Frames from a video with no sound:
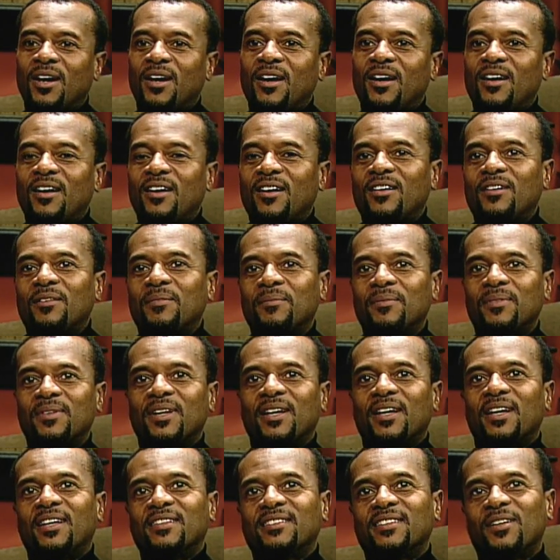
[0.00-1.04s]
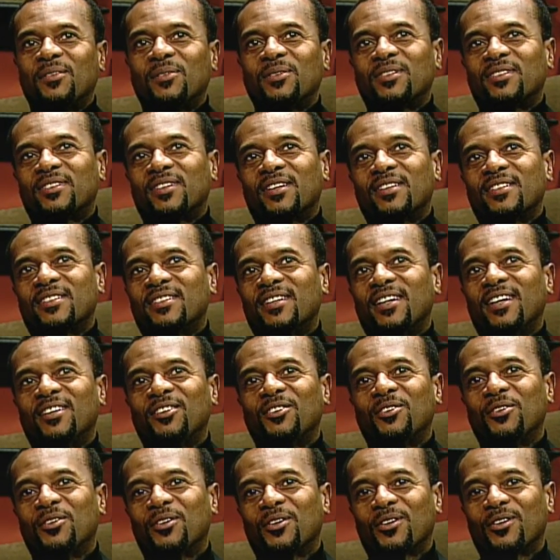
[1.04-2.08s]
As I was saying
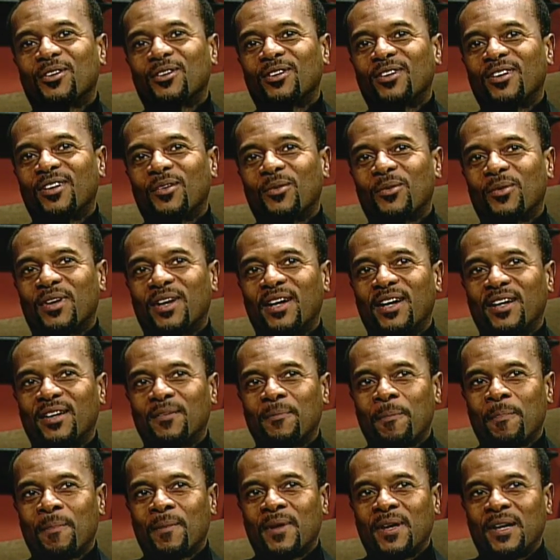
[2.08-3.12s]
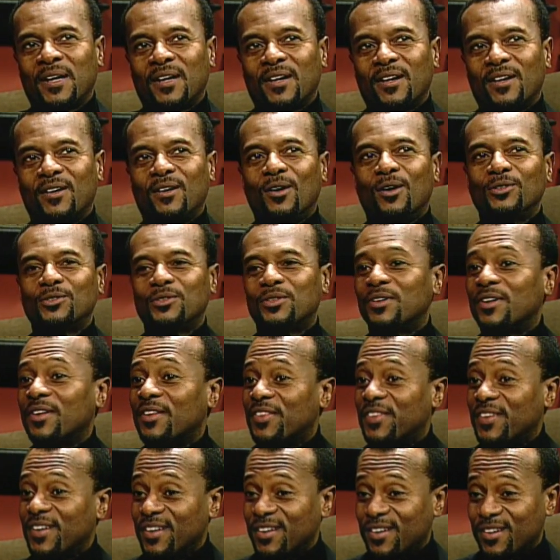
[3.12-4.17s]
to you earlier, when I go to the
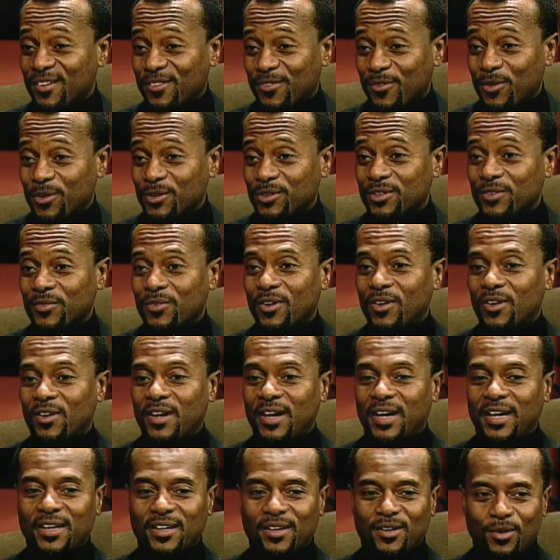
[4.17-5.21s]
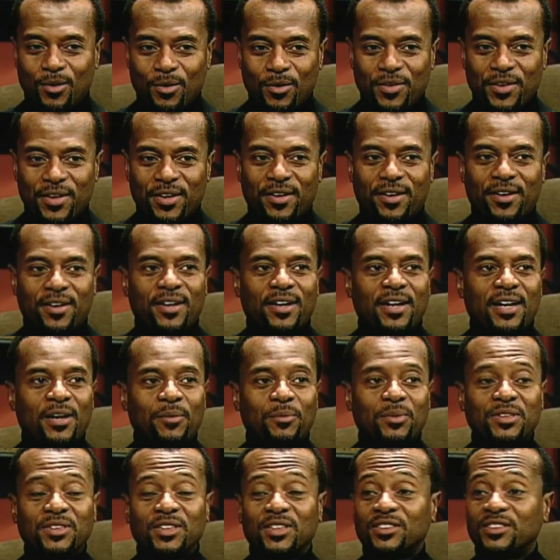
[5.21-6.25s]
theater, first of all, I go there
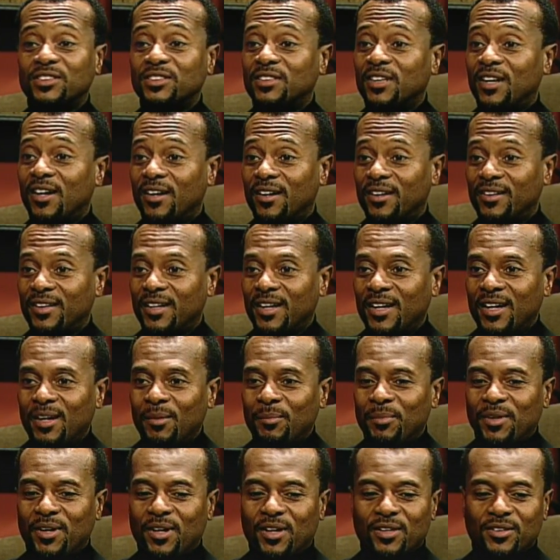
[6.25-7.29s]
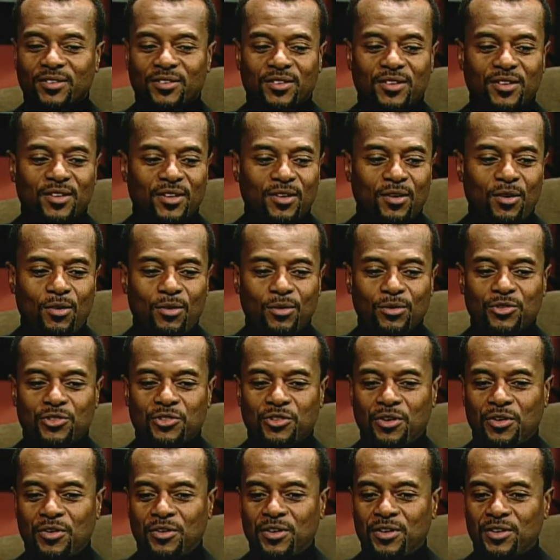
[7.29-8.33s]
and we just start, because the whole
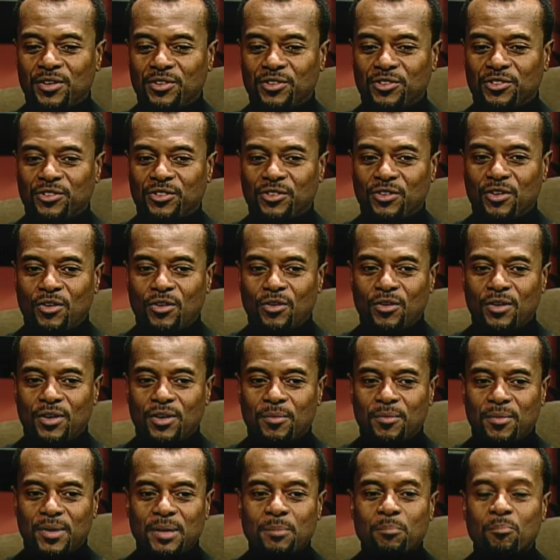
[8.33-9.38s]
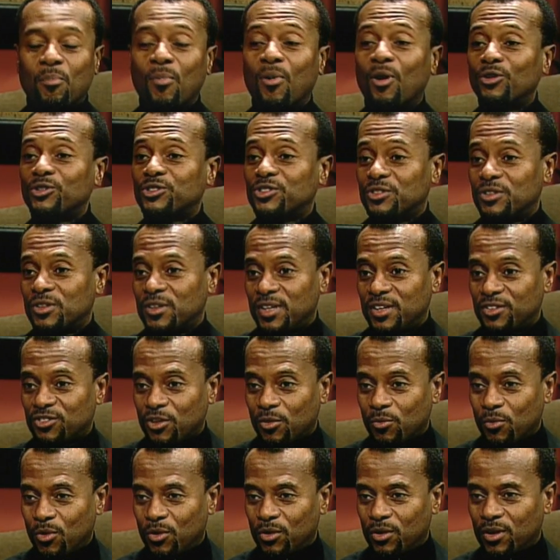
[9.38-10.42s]
journey is so emotionally, it's a
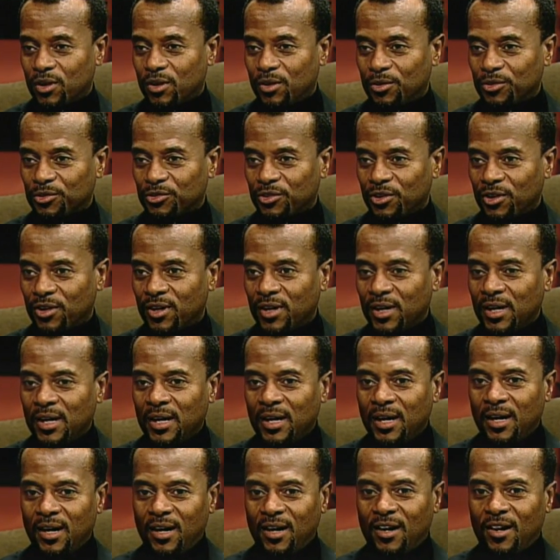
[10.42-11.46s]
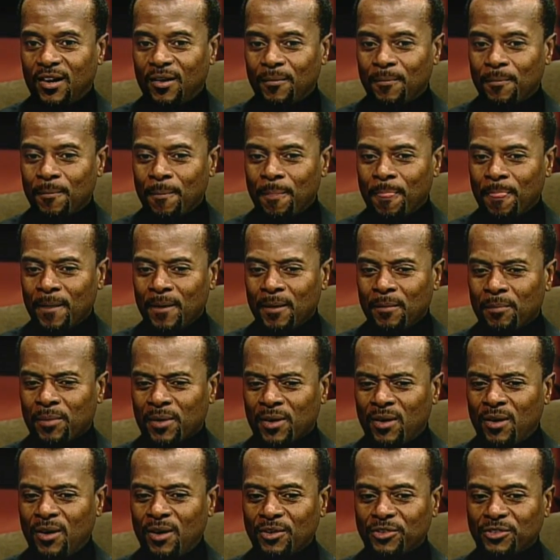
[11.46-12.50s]
roller coaster. But
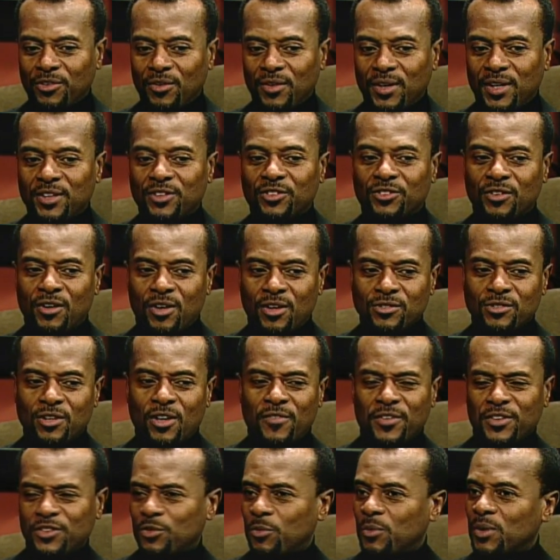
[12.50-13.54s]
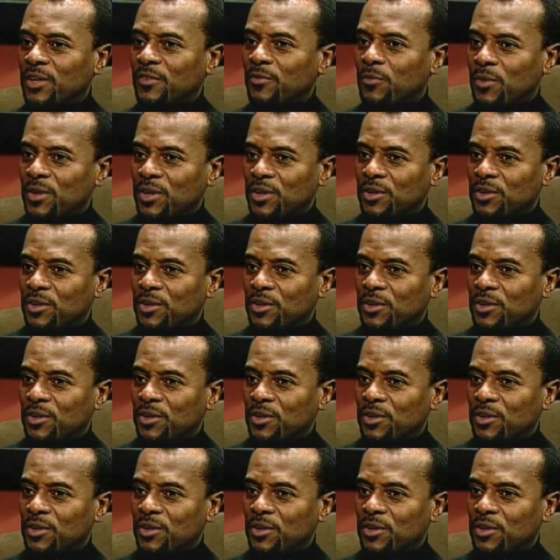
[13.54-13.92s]
also he starts off at 24